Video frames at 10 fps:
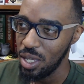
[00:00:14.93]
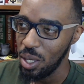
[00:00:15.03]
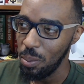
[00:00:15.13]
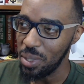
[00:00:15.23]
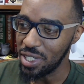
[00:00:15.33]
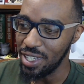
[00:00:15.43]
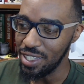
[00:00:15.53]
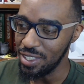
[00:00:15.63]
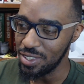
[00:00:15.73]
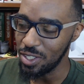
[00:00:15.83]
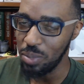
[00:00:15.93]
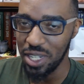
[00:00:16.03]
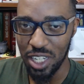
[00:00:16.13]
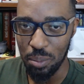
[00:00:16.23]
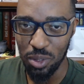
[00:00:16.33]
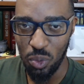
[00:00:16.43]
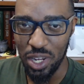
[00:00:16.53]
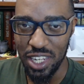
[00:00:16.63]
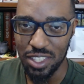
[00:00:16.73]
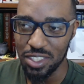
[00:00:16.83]
because it's been a couple of
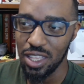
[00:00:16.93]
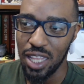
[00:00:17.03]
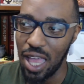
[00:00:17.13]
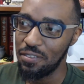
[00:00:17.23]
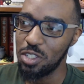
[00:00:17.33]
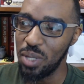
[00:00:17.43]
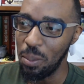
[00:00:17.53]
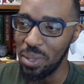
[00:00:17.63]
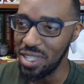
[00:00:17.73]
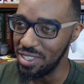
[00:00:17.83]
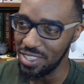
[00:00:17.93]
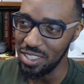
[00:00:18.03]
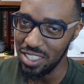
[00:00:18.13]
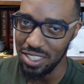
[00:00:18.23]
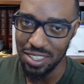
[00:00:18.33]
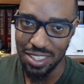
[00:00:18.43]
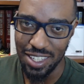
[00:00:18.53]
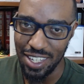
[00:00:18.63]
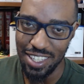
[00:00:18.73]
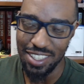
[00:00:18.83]
weeks. Life has been busy.
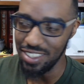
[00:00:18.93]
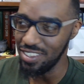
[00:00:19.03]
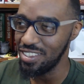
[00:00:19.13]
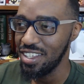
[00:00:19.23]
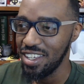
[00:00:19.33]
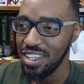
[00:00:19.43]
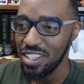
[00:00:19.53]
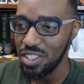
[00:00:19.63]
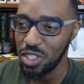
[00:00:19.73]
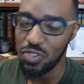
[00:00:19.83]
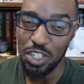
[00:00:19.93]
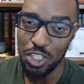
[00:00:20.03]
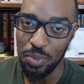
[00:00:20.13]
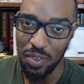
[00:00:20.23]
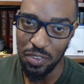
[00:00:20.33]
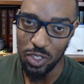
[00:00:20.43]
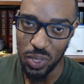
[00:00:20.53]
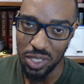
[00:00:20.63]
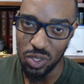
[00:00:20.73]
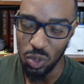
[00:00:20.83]
Kids just finished up the first week of
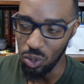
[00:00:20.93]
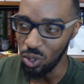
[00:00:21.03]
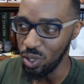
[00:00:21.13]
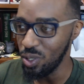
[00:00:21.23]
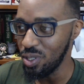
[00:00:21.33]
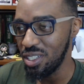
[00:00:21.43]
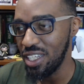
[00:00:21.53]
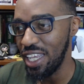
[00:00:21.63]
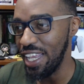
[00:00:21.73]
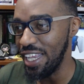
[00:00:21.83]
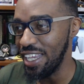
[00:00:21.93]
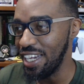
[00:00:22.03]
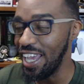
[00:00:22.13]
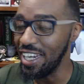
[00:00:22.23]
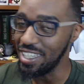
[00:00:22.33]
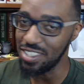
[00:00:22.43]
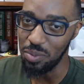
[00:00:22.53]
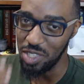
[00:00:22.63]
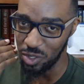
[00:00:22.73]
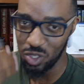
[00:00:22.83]
school, and I had to get some
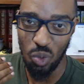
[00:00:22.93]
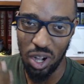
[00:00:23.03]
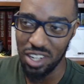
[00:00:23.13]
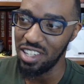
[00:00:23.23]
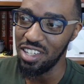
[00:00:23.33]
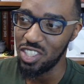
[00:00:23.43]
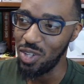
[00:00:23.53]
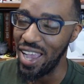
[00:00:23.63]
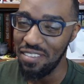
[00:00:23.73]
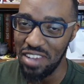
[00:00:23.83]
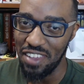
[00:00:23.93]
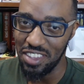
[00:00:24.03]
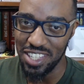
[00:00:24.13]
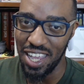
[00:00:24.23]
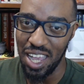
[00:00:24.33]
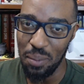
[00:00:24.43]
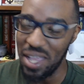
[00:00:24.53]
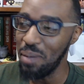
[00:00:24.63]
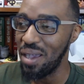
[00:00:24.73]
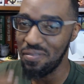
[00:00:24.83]
dental work done, so I haven't had the time, and
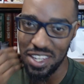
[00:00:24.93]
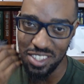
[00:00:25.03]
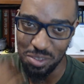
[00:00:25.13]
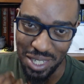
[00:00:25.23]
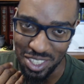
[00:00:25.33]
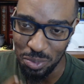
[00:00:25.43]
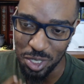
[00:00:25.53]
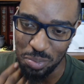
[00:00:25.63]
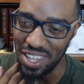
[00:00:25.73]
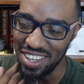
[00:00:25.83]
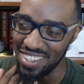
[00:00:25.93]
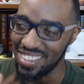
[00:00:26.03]
my face has been in too much pain